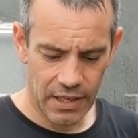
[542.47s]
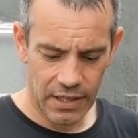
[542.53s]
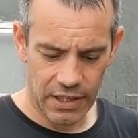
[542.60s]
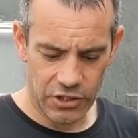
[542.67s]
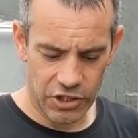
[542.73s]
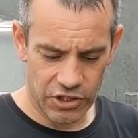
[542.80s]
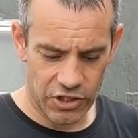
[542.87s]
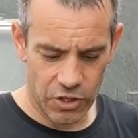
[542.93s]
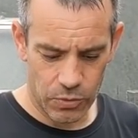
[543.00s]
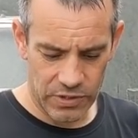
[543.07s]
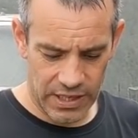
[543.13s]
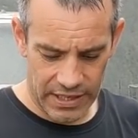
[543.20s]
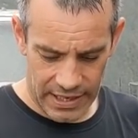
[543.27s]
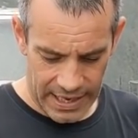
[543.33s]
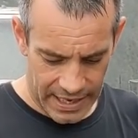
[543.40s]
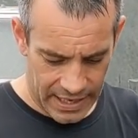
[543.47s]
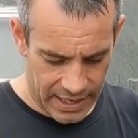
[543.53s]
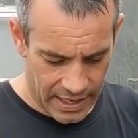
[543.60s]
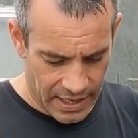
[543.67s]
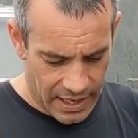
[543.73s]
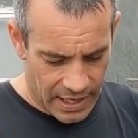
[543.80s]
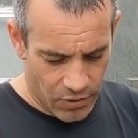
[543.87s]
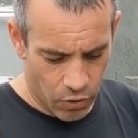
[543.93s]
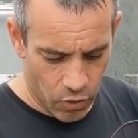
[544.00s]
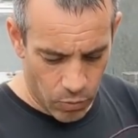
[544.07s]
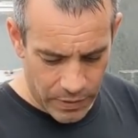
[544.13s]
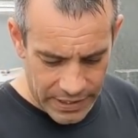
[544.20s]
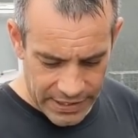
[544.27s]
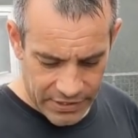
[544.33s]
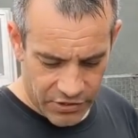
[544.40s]
that just goes in there, and all
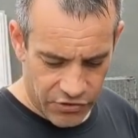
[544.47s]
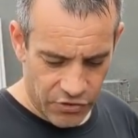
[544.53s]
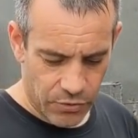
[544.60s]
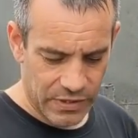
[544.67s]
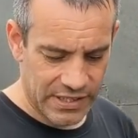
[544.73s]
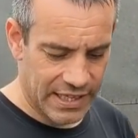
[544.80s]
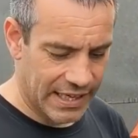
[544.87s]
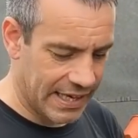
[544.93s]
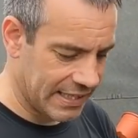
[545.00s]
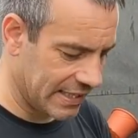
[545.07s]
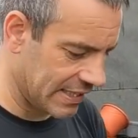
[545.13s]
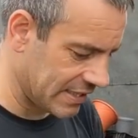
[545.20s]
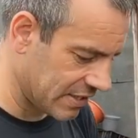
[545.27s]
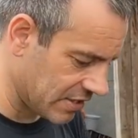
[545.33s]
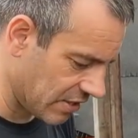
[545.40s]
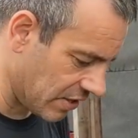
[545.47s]
we need to do is connect this to